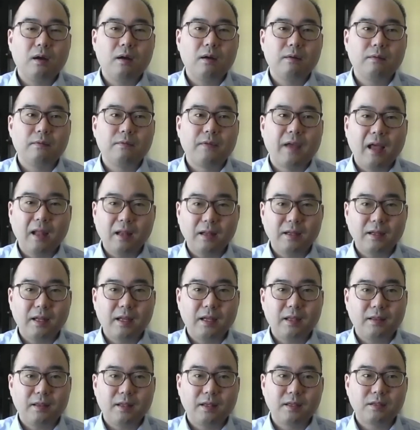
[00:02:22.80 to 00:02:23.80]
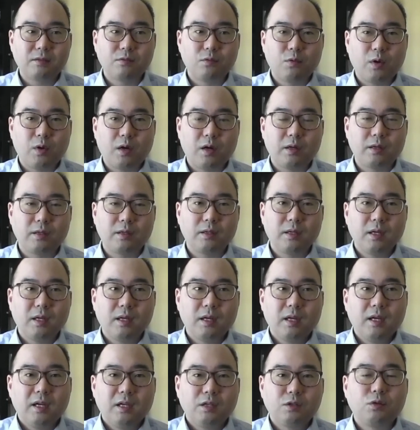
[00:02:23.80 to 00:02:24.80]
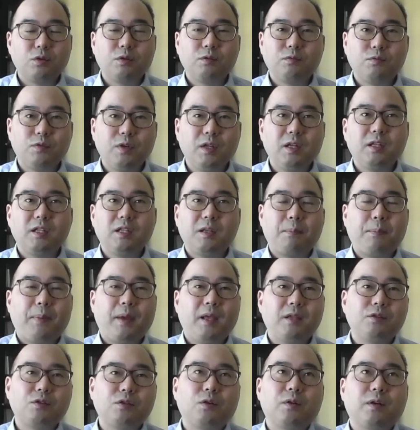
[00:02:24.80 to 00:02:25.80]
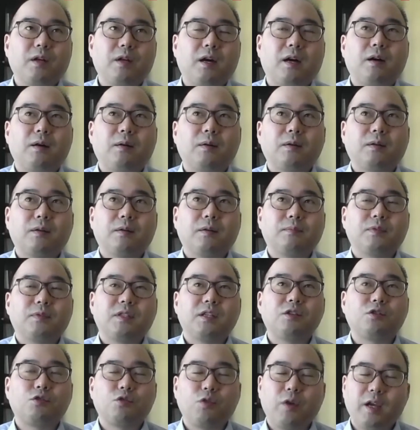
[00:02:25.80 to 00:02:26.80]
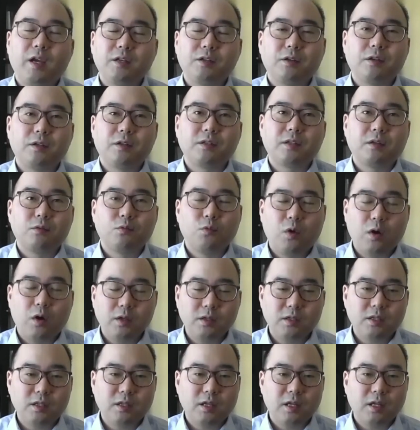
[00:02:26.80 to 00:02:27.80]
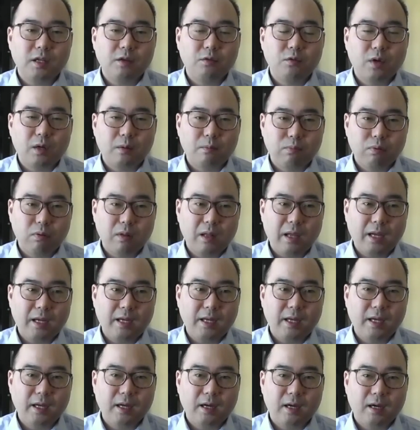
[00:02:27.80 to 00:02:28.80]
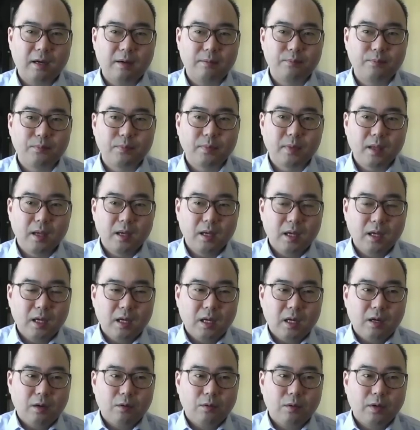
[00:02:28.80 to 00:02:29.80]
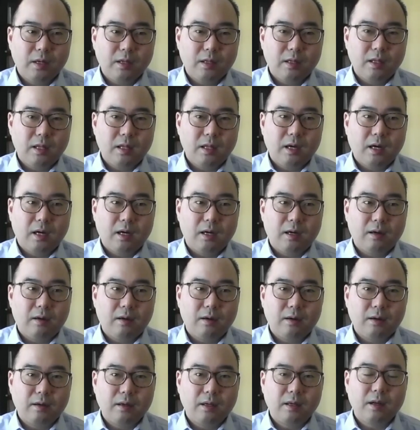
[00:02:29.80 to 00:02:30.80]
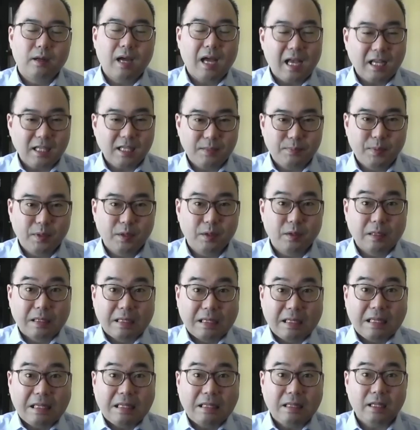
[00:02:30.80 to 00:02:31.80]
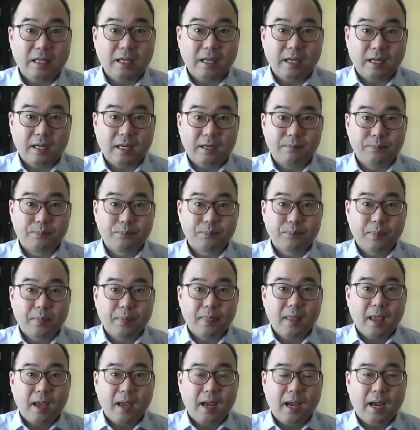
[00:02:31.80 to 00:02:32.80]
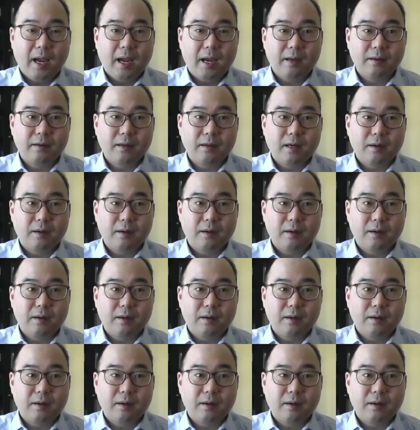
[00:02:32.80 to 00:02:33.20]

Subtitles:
validate this one. So it really depends on situations. In one study we are planning with in a hospital in India, and